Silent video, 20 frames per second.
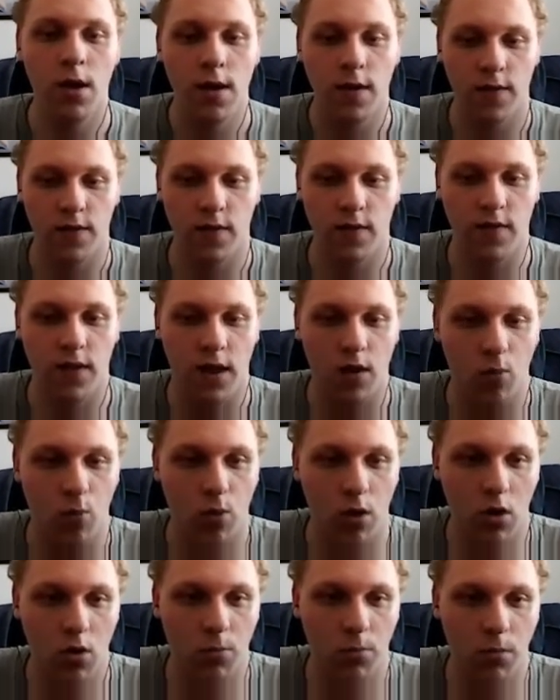that they
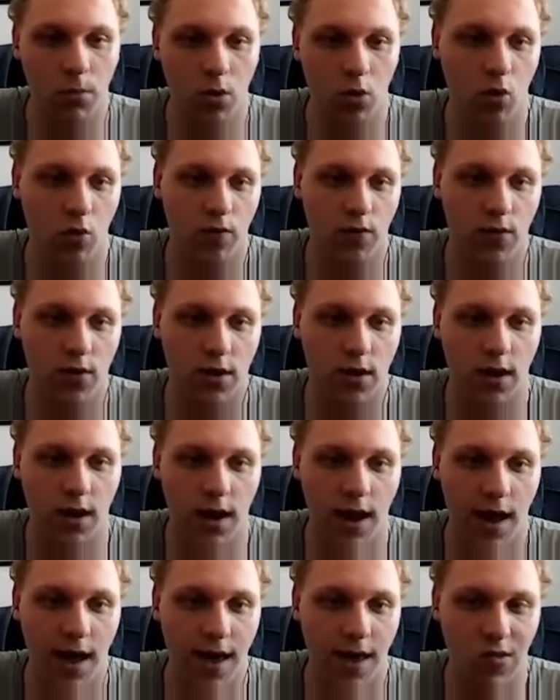will move the
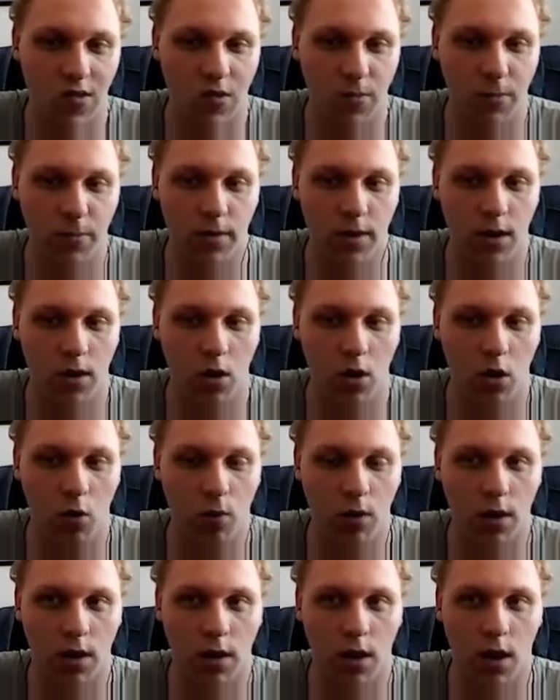class below
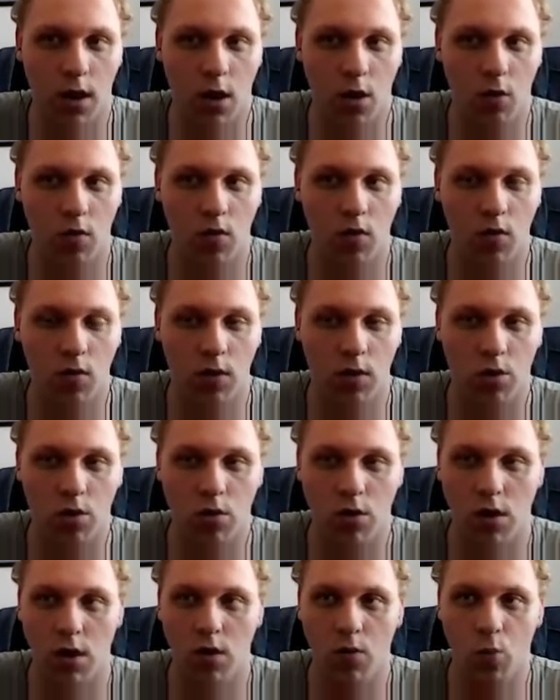the code to
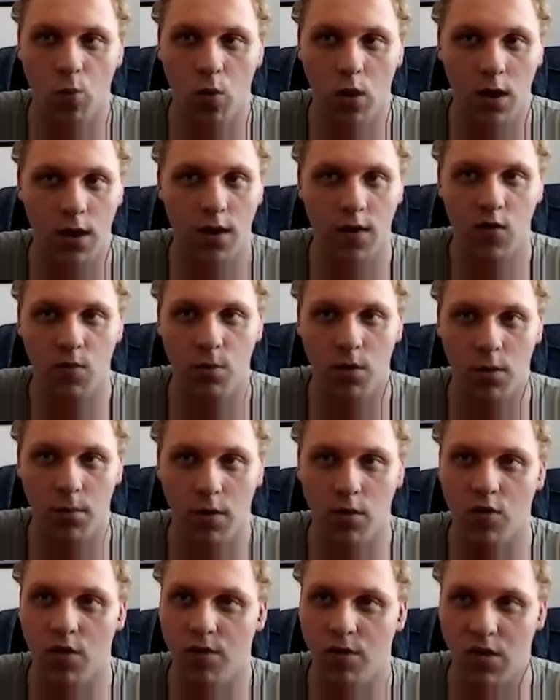ensure that it works pretty
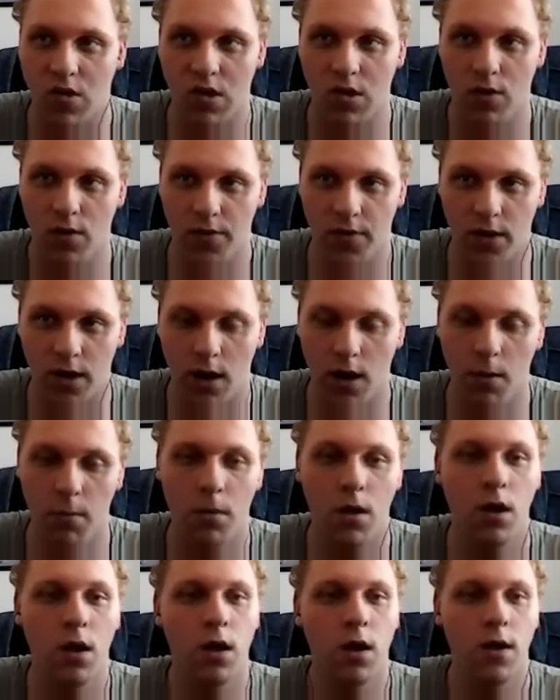much every single time.
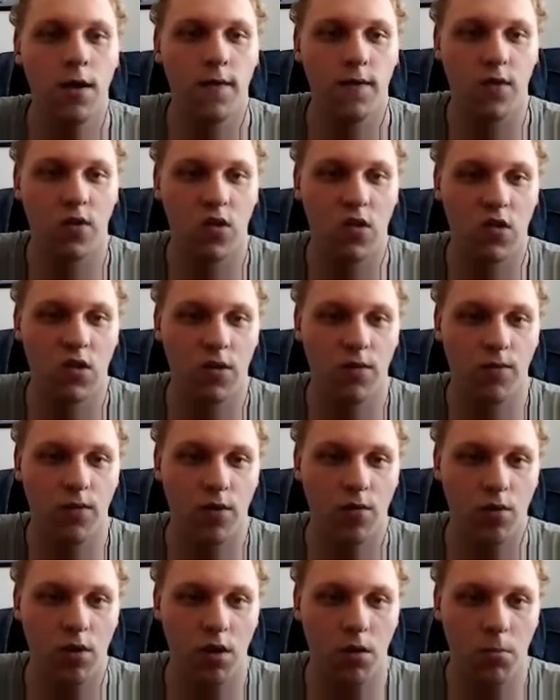This is
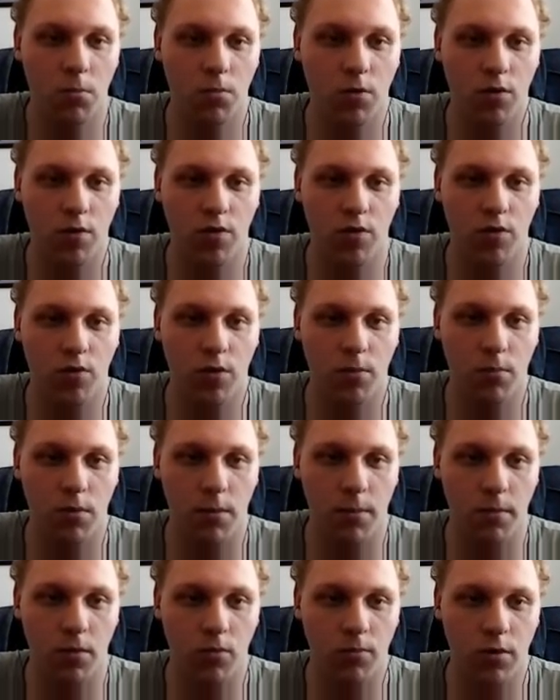something really important to
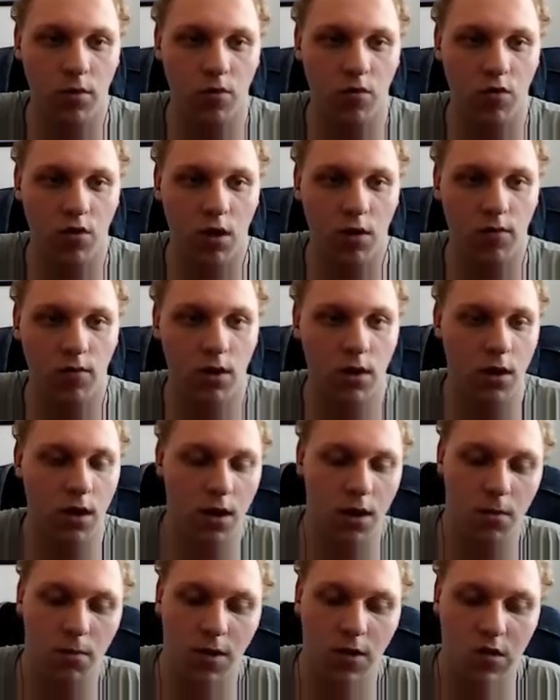remember about Java, that
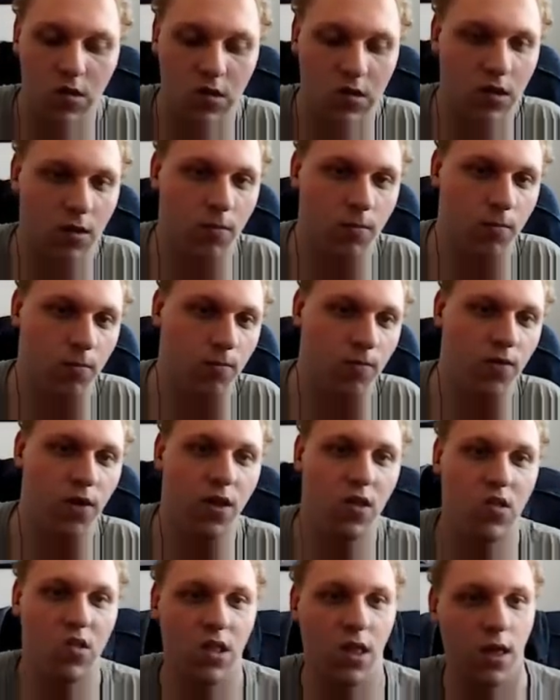it makes some
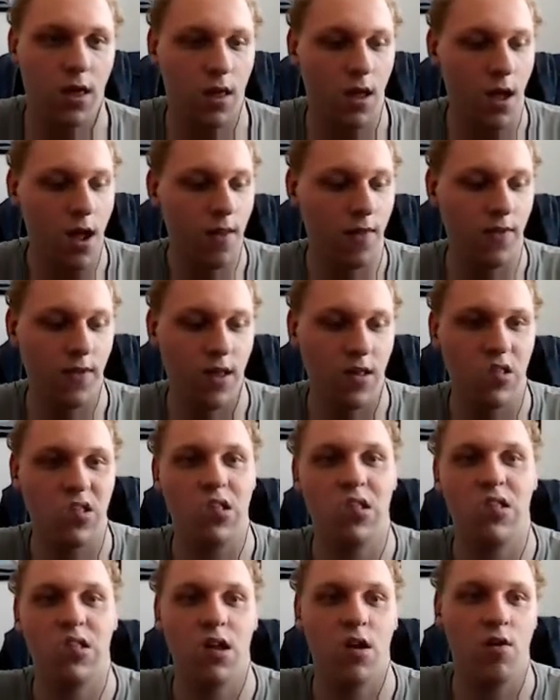things like
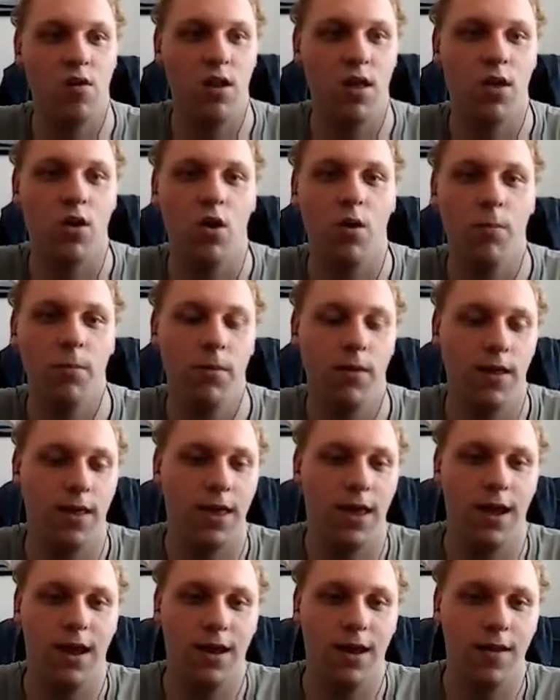unnecessarily
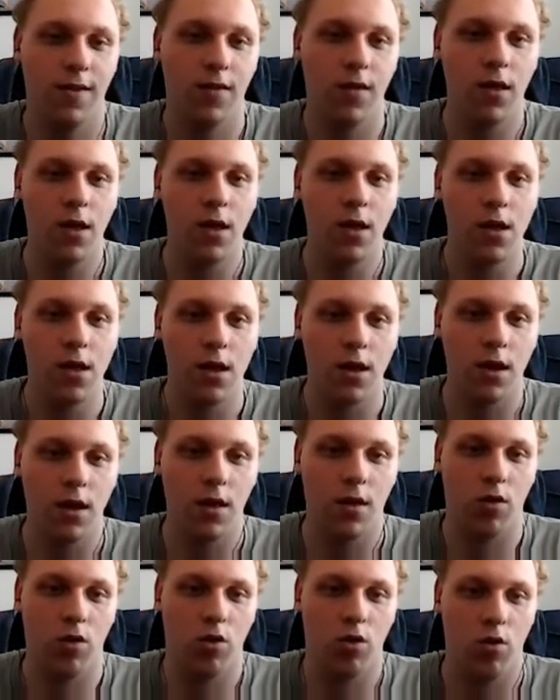complicated.
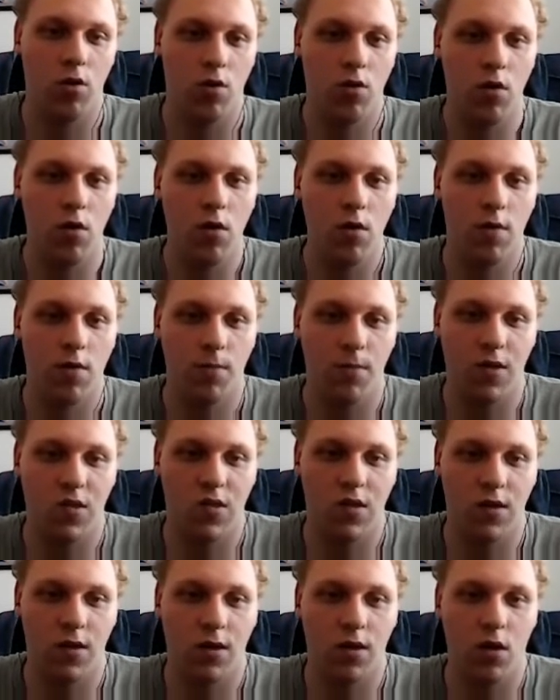Like, sure, it makes
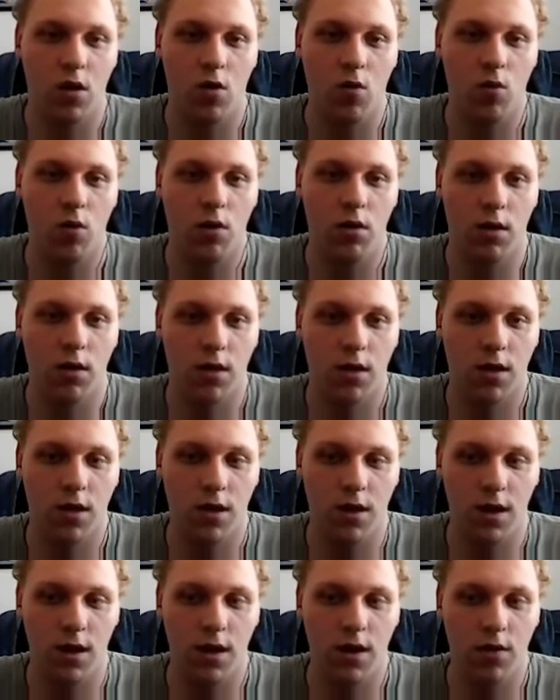the code look
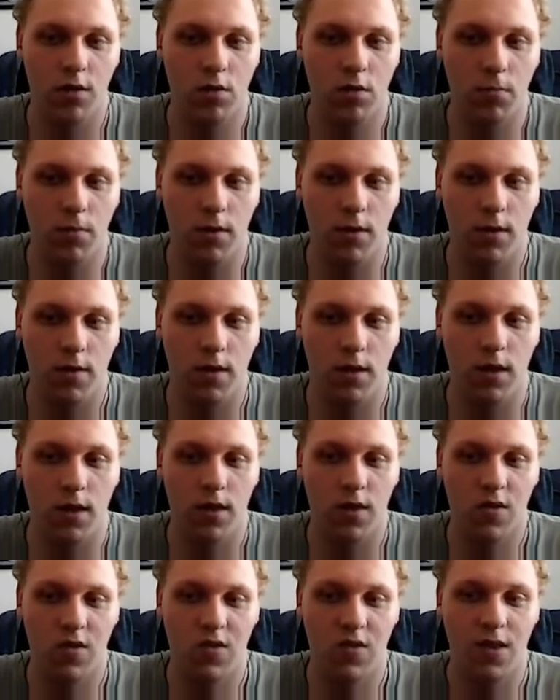cleaner, but
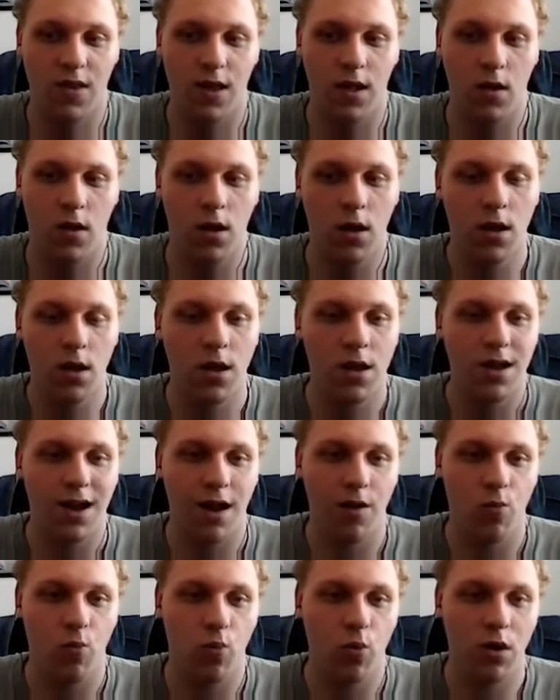like still,
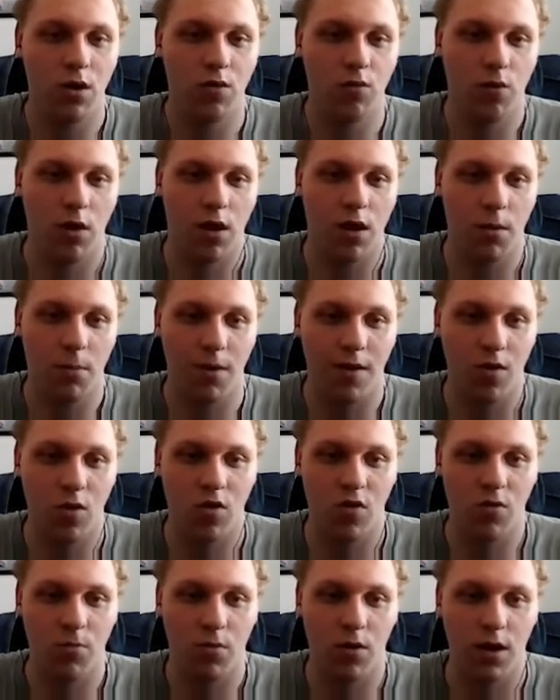I wouldn't recommend
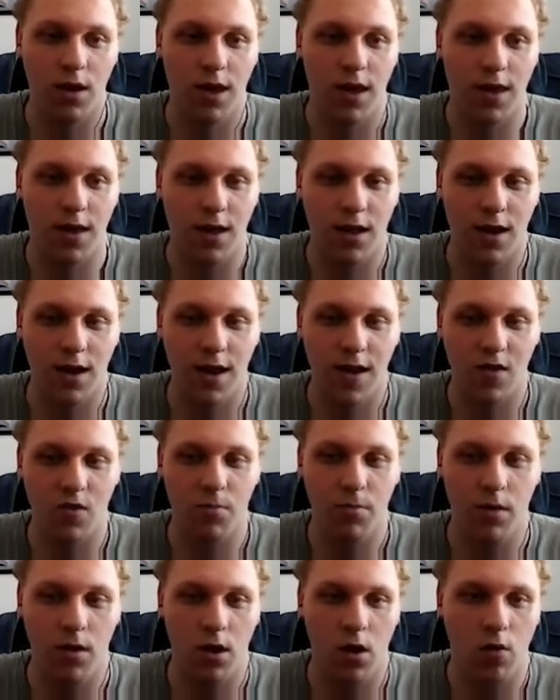just putting a class
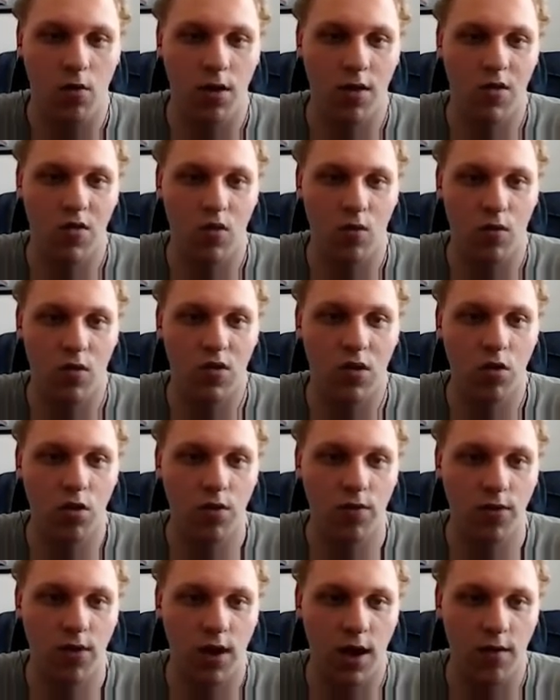below it. So
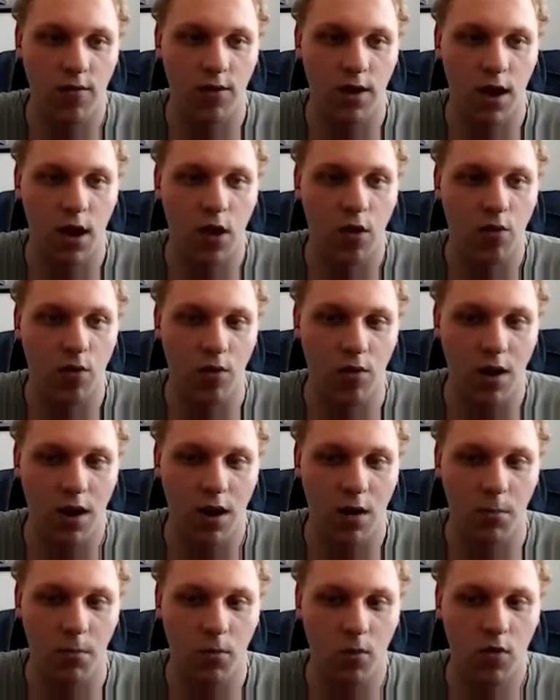essentially we have now
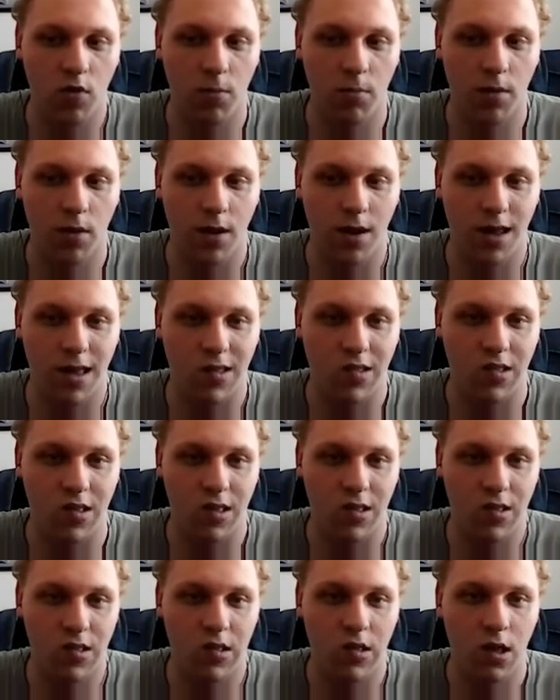created multiple
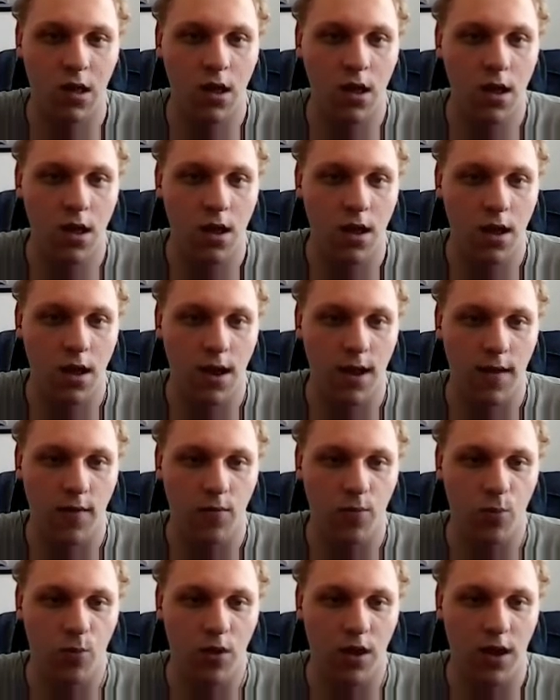classes,
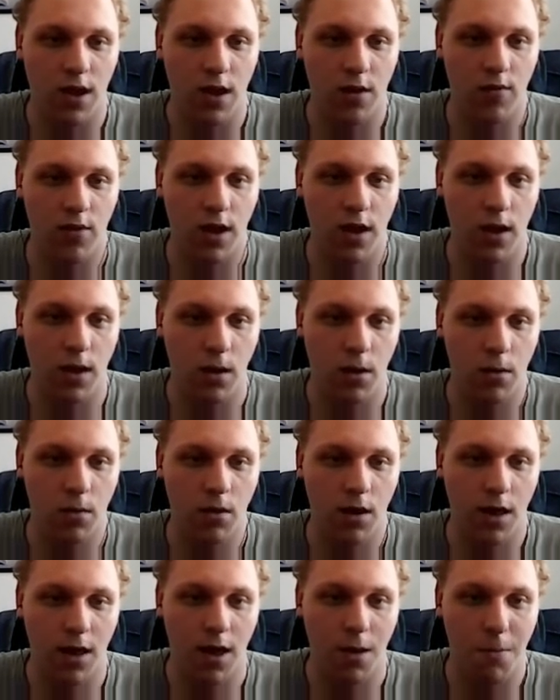and we have a
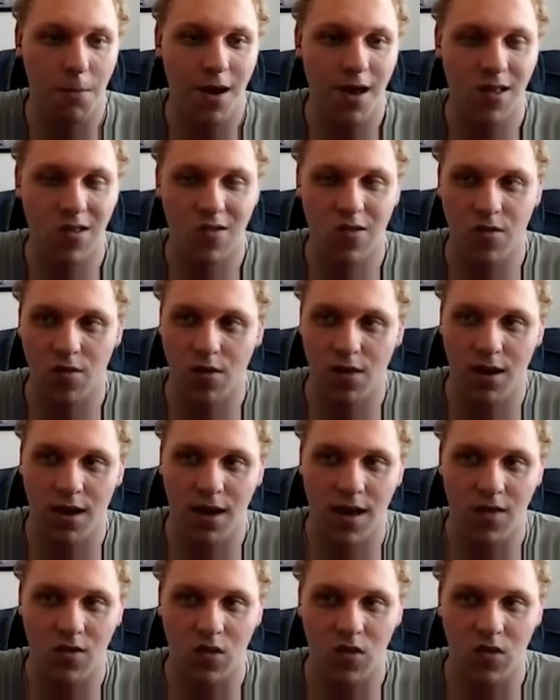master class